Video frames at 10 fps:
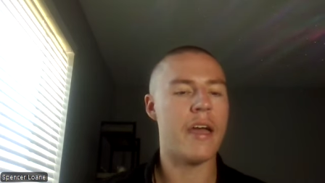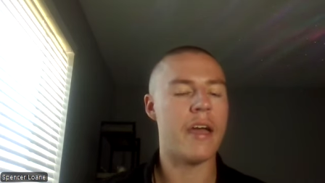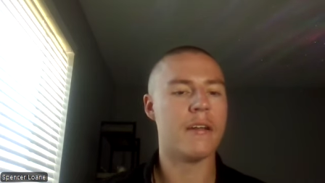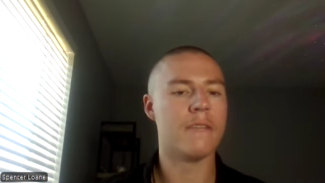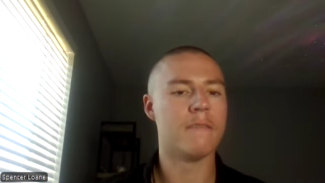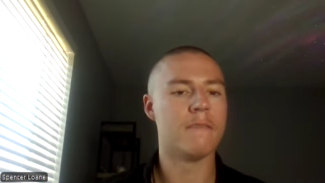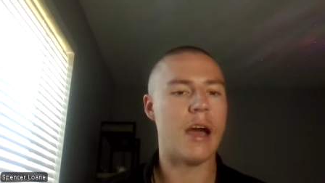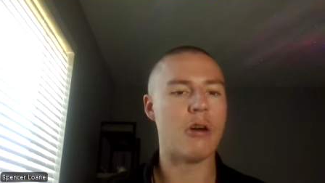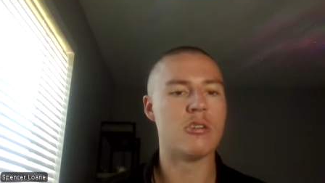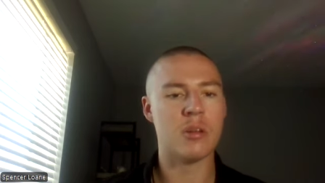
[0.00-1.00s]
And
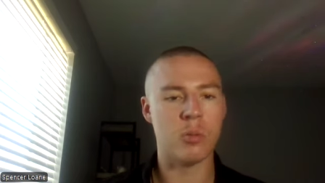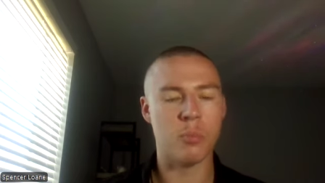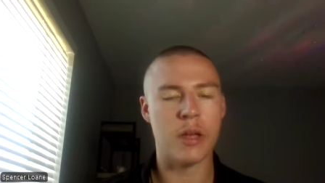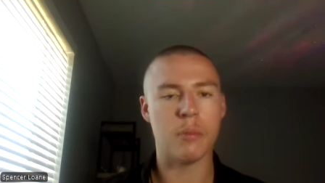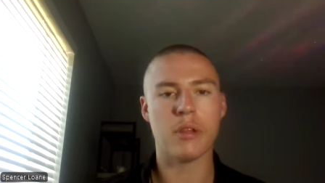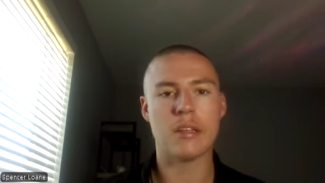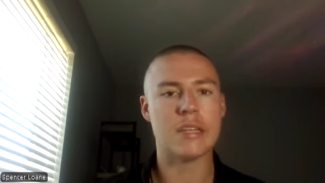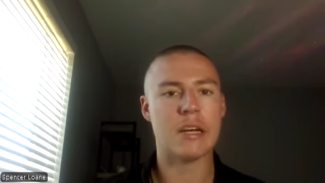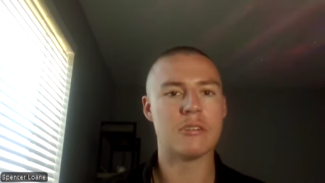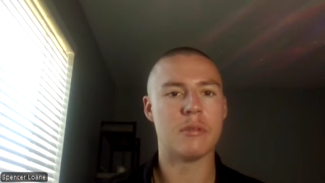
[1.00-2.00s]
how he's able to make
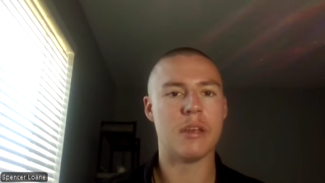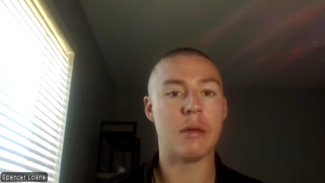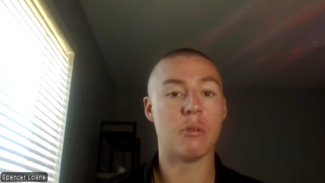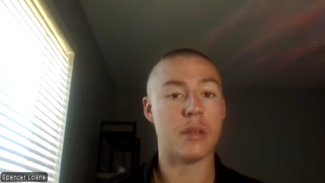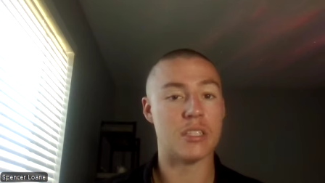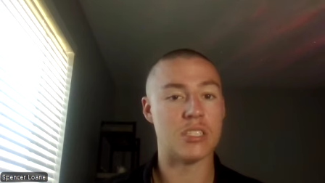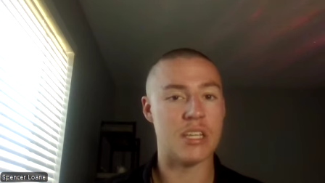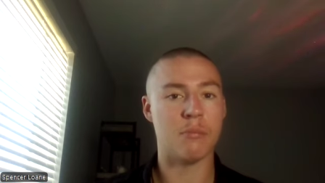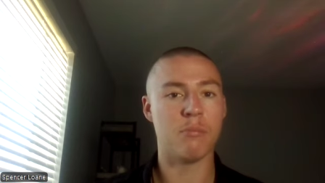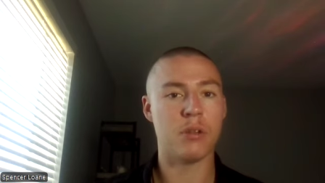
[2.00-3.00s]
plays, how he's able to make
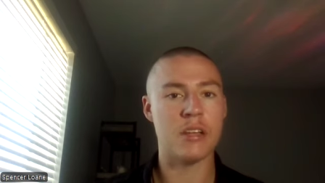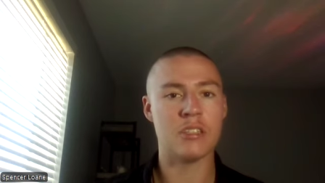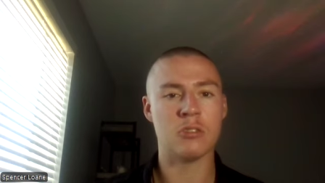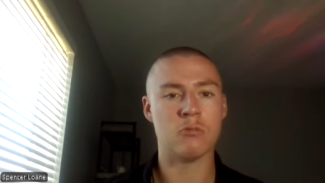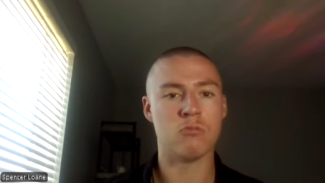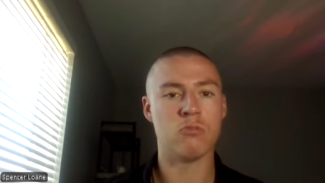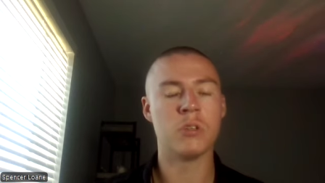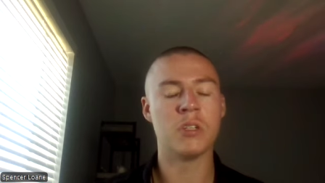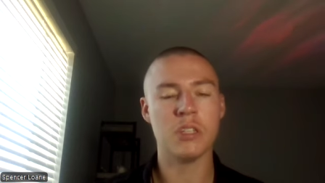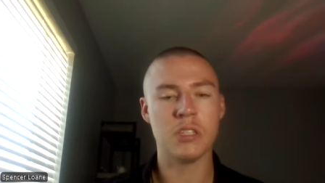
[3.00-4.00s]
seam plays is
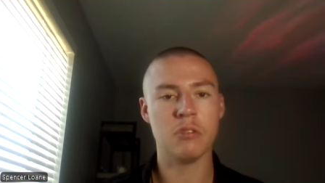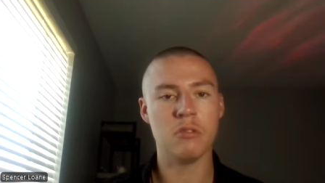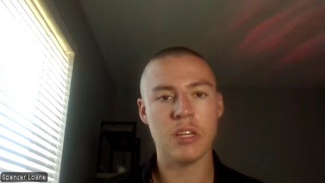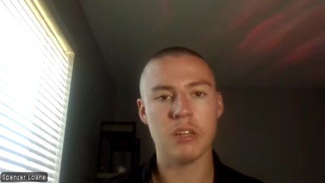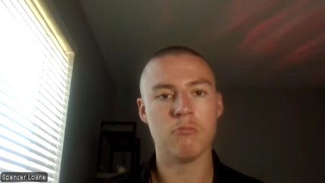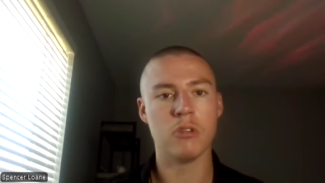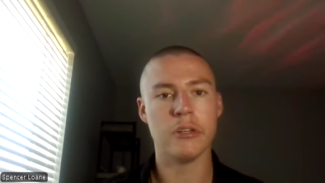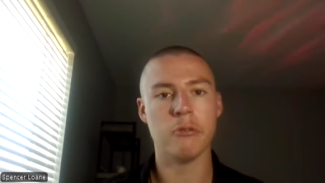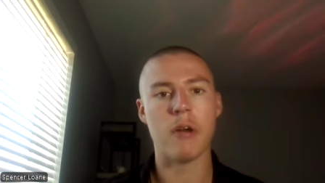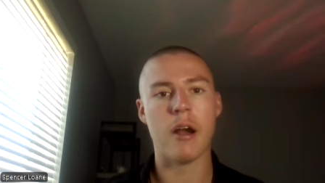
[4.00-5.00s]
really unique and
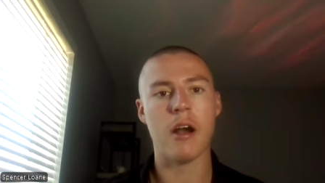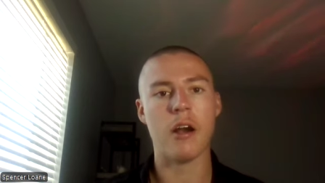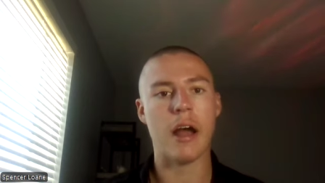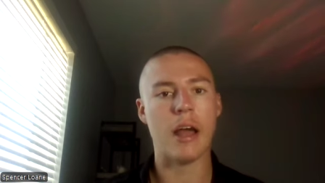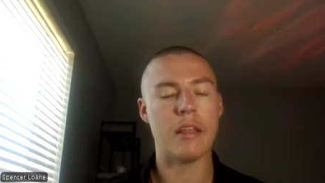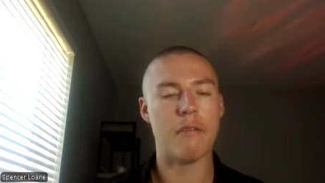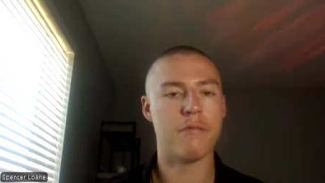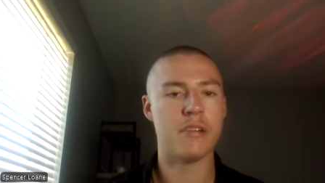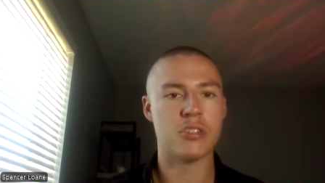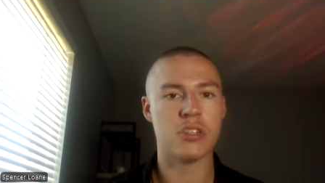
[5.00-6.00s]
really rare.
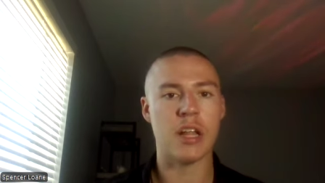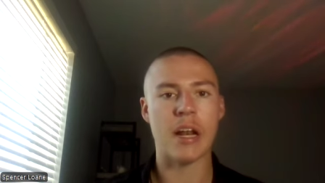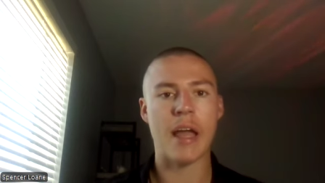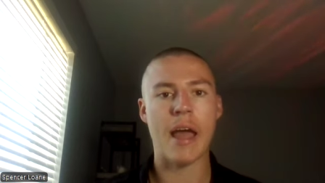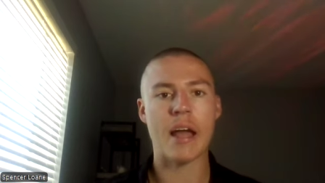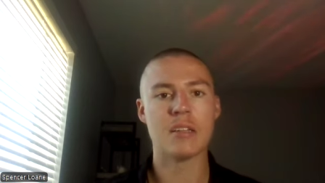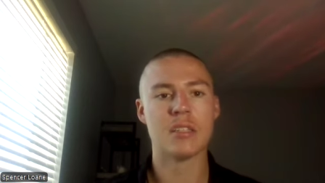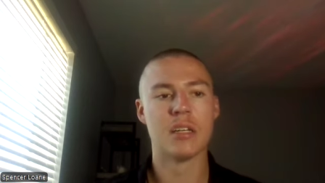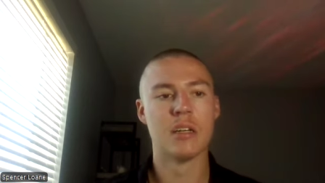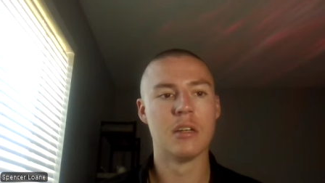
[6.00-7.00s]
That vision that he
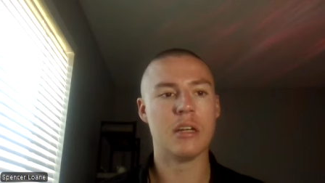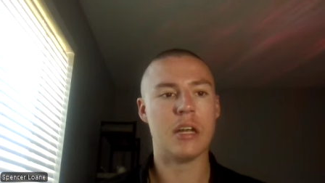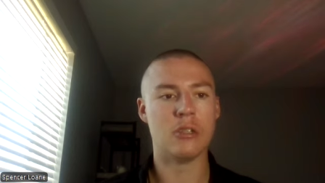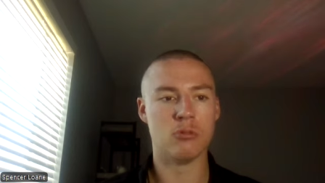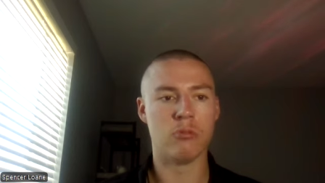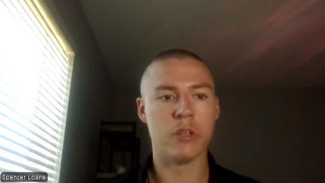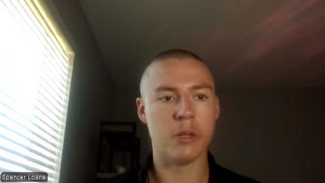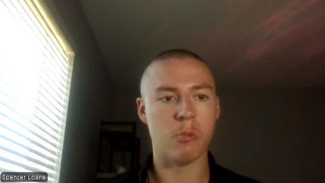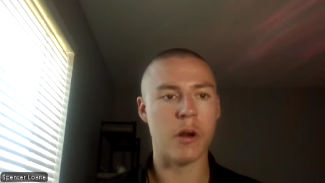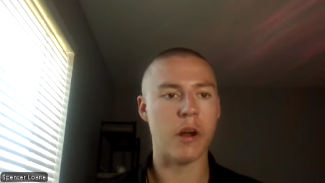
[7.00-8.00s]
has is
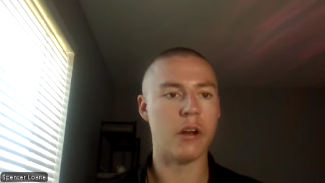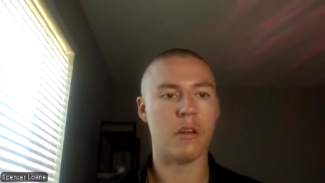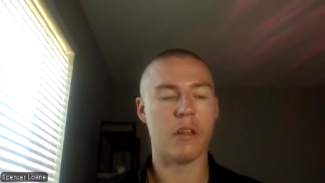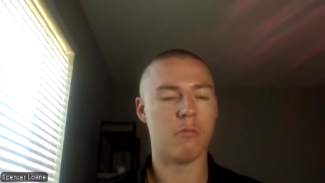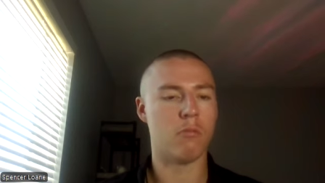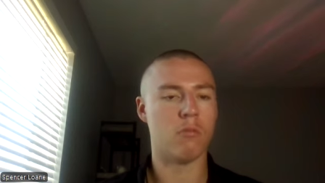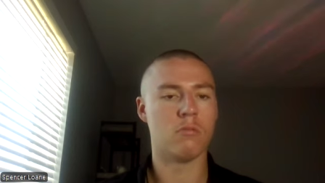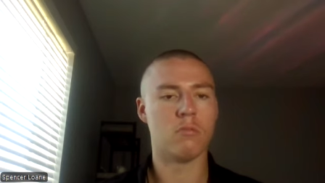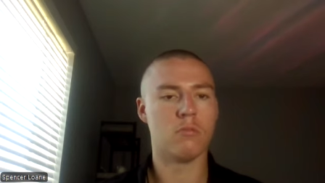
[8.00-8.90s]
really rare and